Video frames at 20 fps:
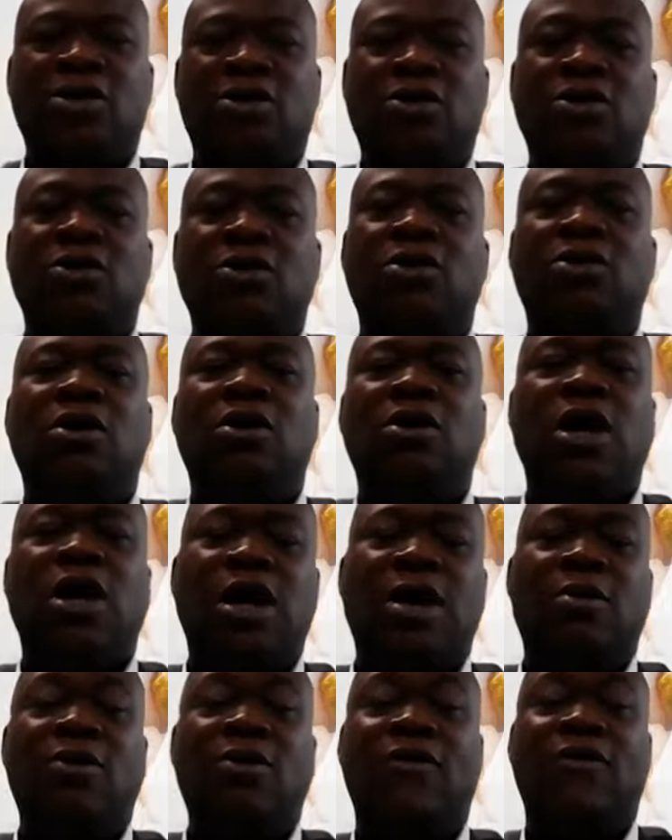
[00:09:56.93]
So
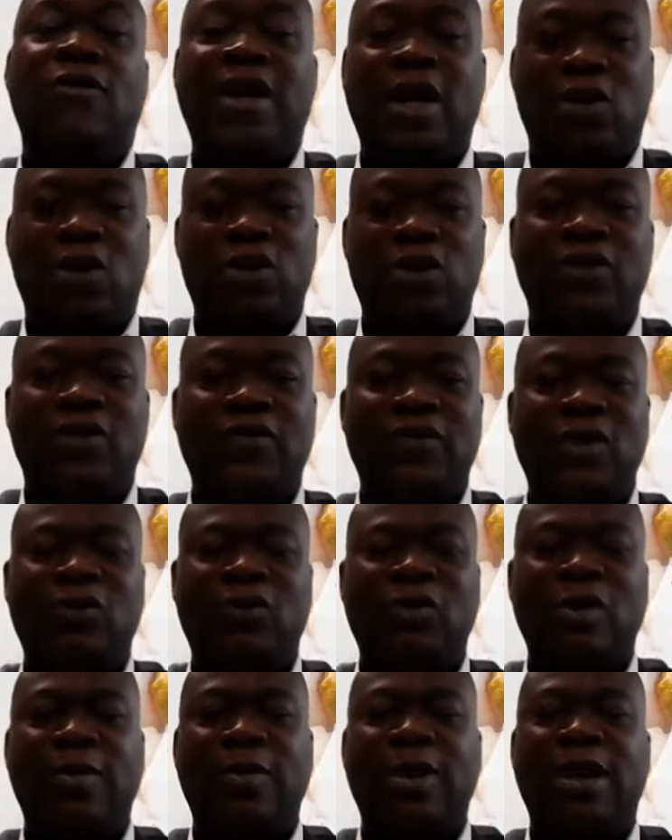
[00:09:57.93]
over the course of
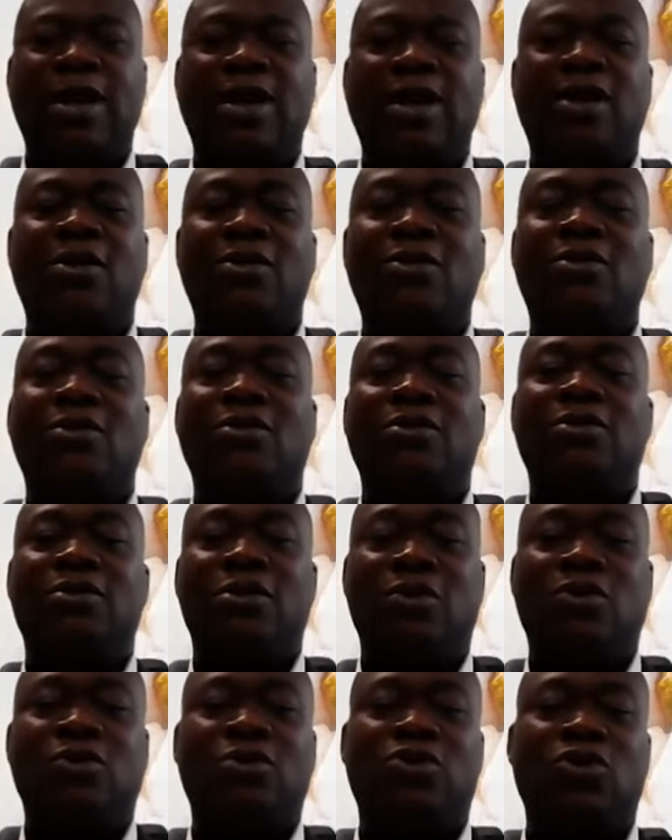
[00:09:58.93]
this webinar,
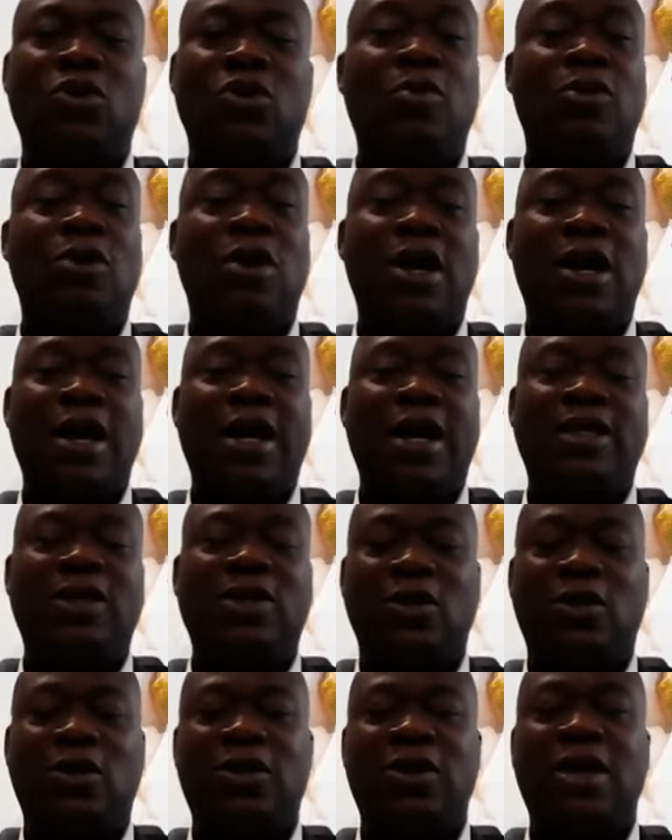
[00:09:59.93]
we'll throw more
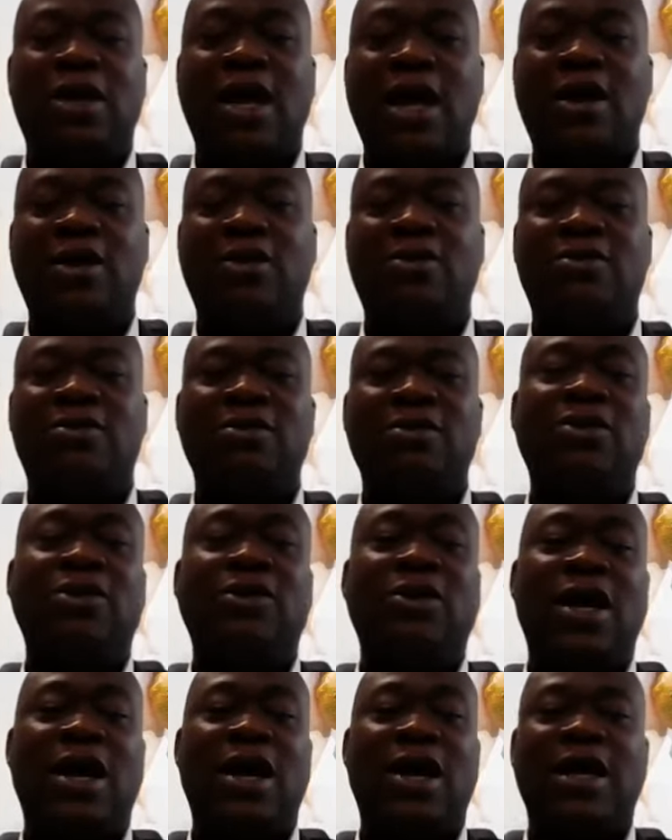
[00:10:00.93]
light on how
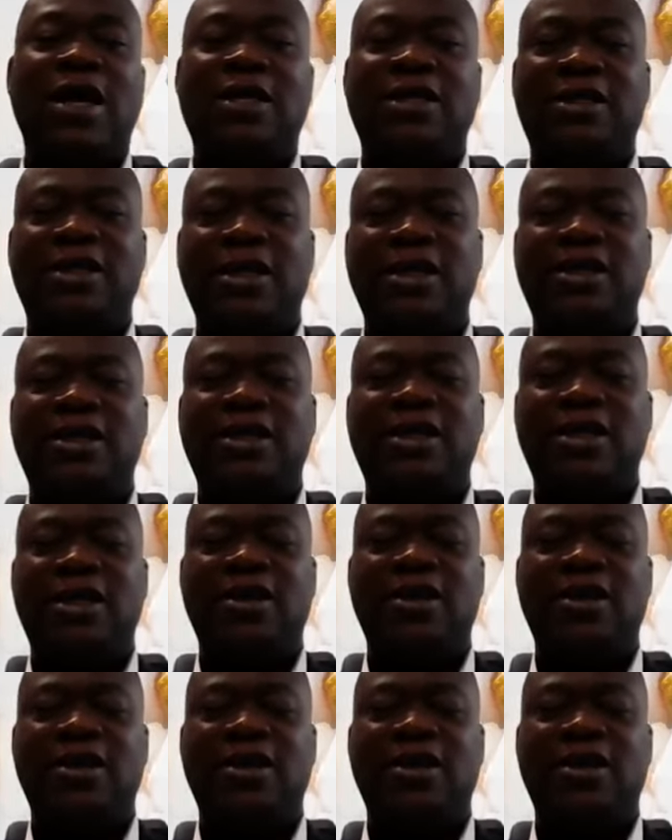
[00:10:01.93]
you can access